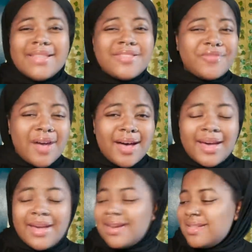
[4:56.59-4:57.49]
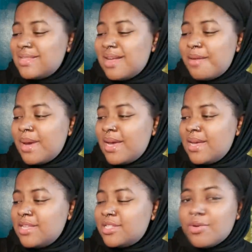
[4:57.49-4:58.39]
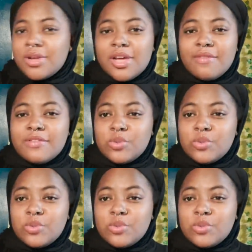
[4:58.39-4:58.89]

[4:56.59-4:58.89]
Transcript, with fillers: It's fine. It's not my soda of